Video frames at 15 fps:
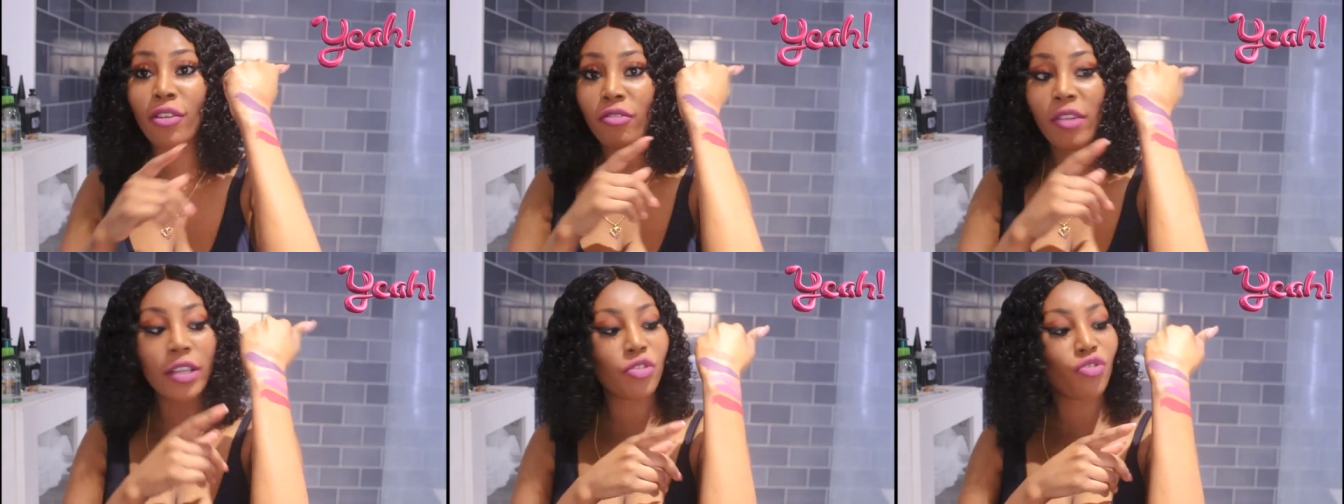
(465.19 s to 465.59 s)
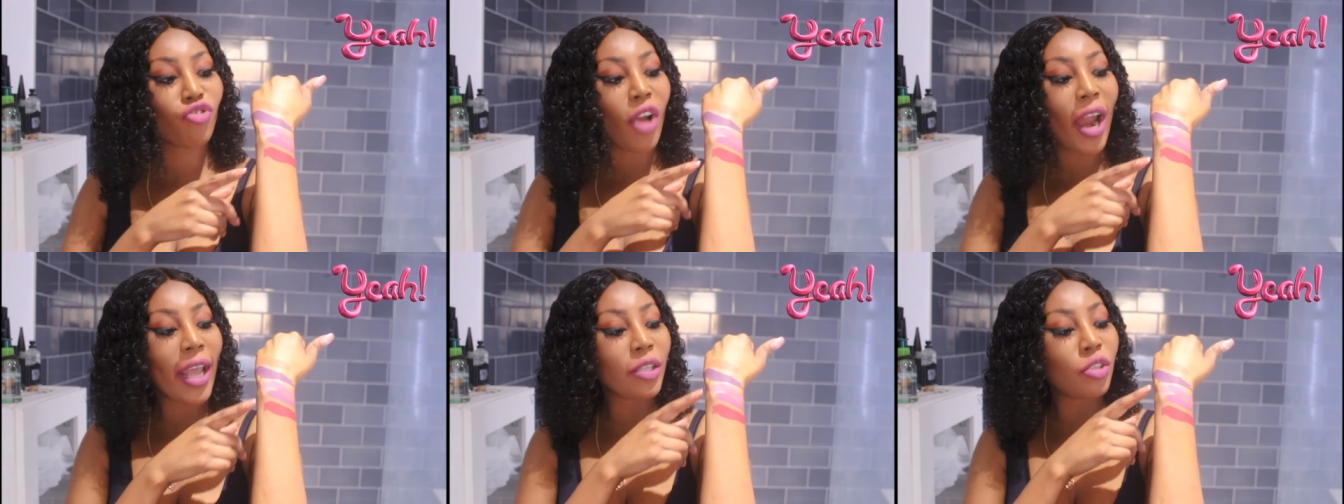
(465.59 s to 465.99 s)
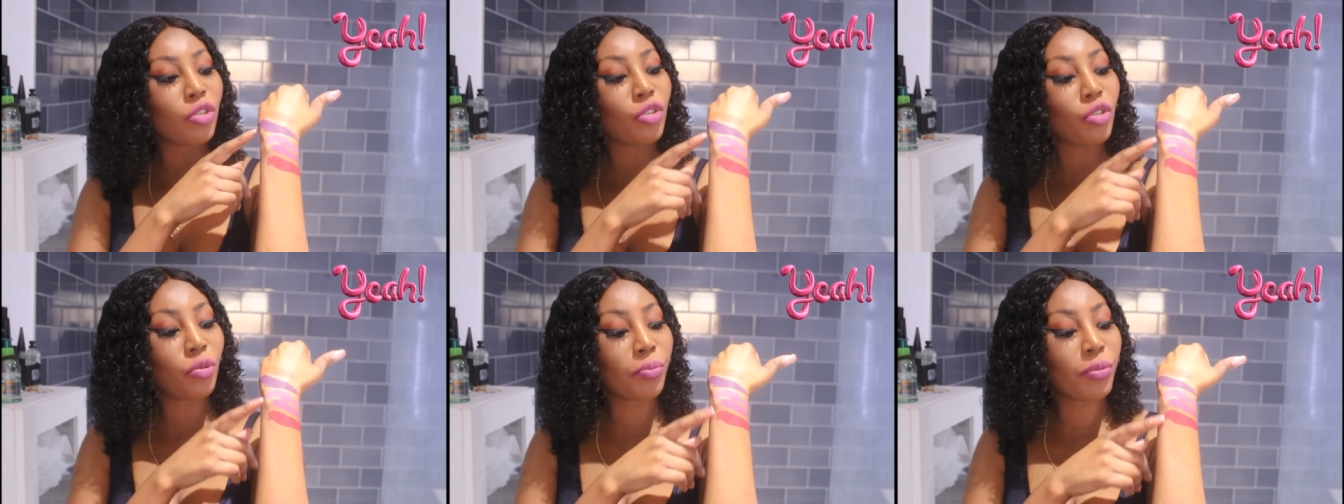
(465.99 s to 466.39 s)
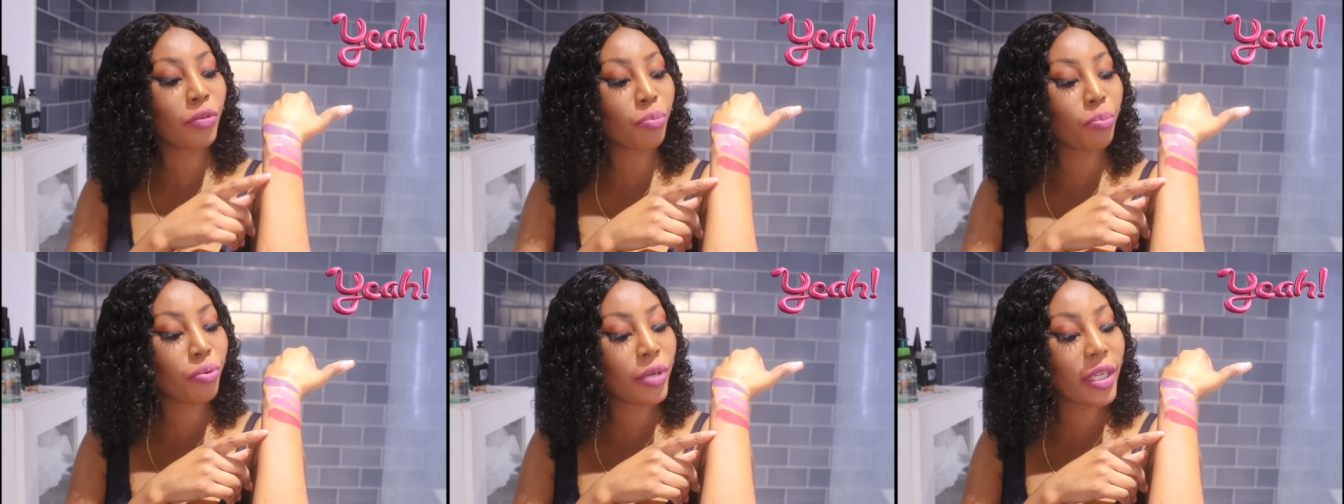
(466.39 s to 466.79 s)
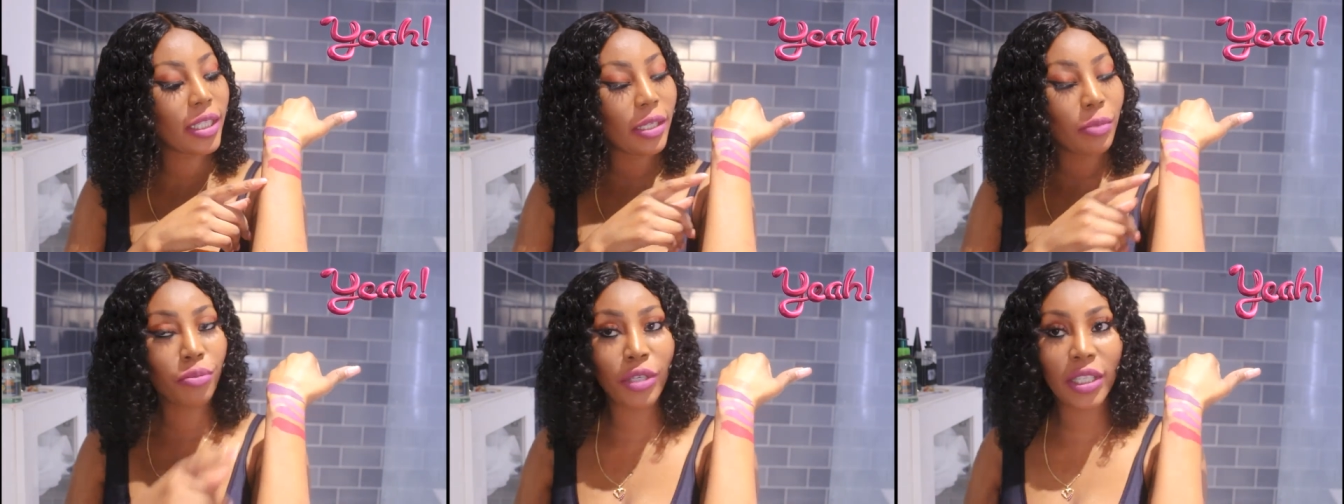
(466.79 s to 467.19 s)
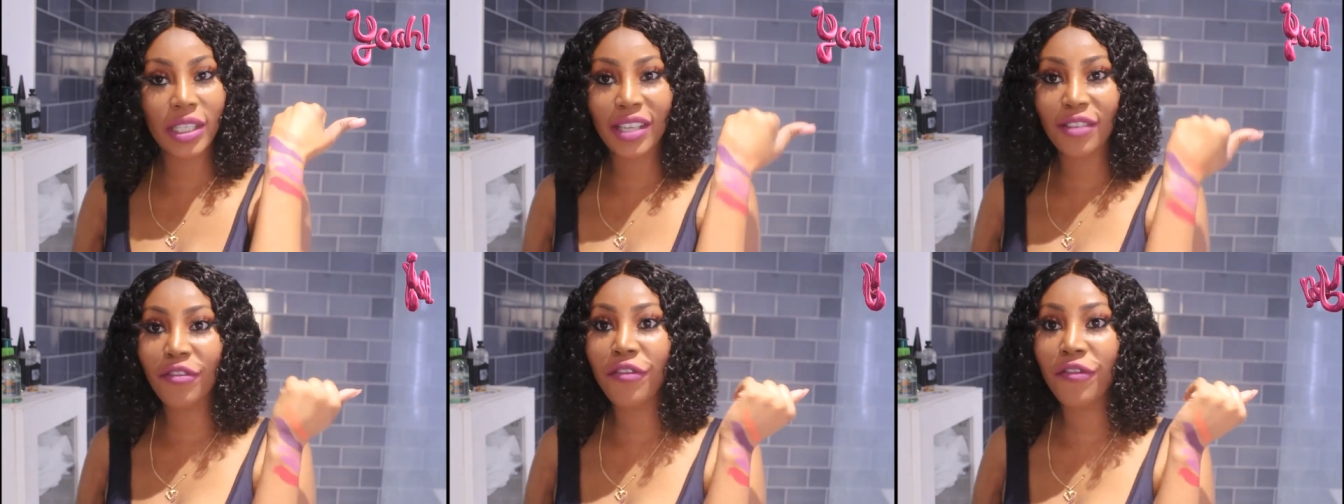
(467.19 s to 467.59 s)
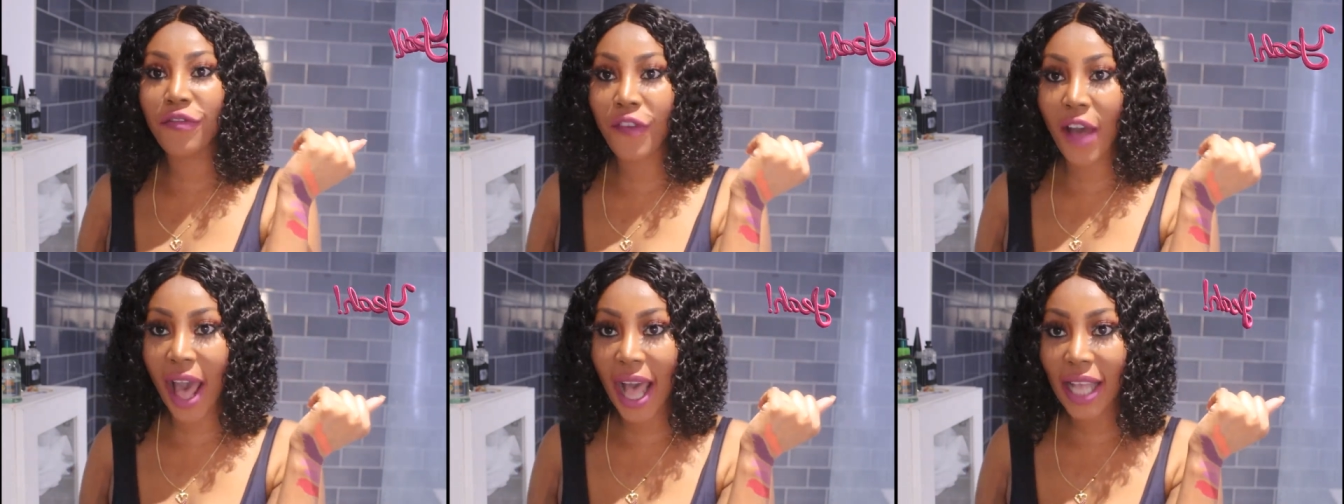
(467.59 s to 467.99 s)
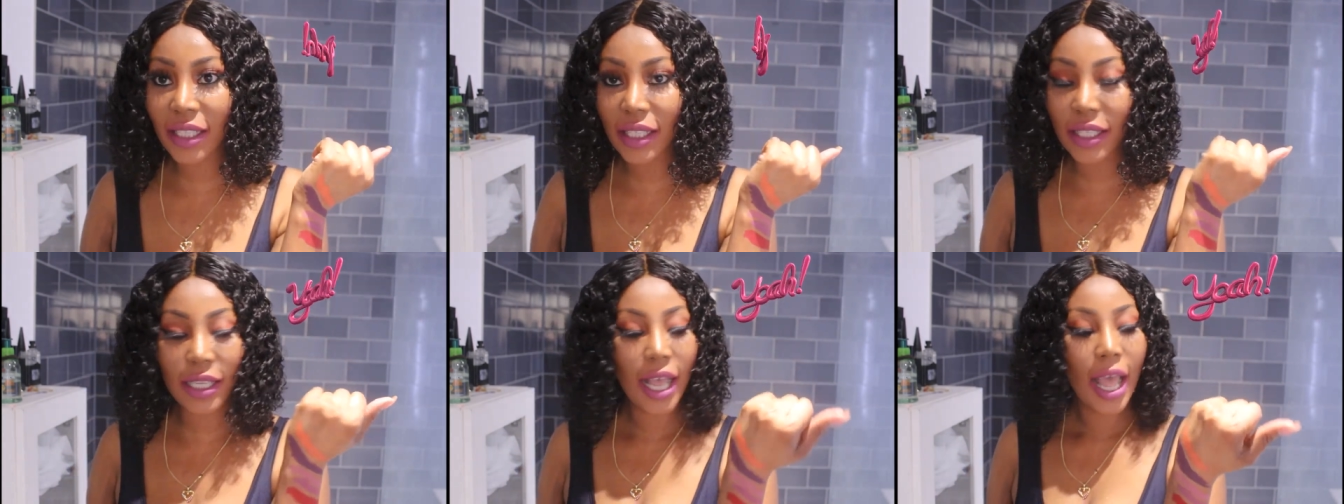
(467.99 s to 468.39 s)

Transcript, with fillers: The rest dries super pretty, pretty fast.